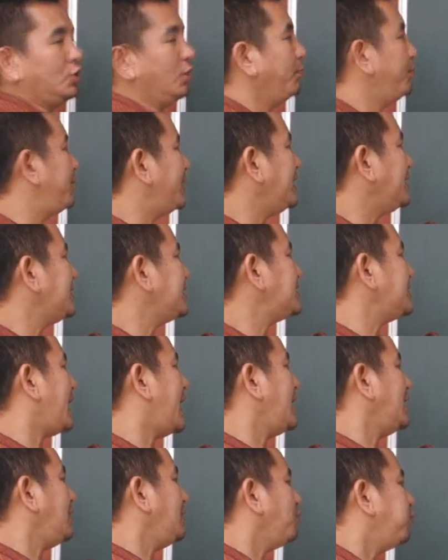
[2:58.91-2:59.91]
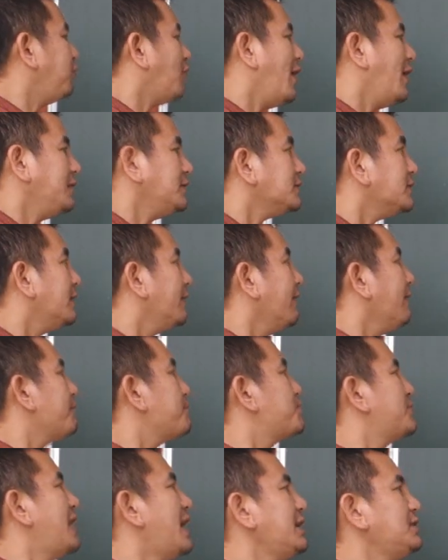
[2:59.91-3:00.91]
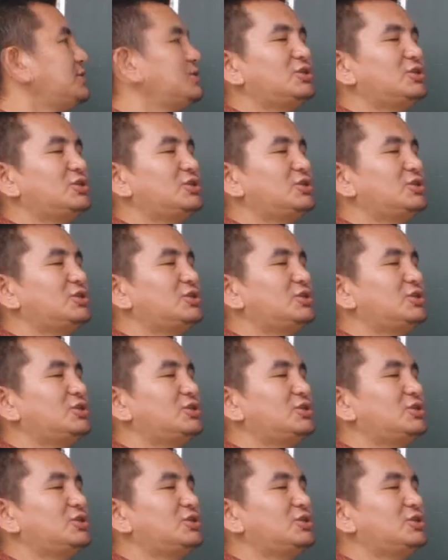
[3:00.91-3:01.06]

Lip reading: You bring this n in front, then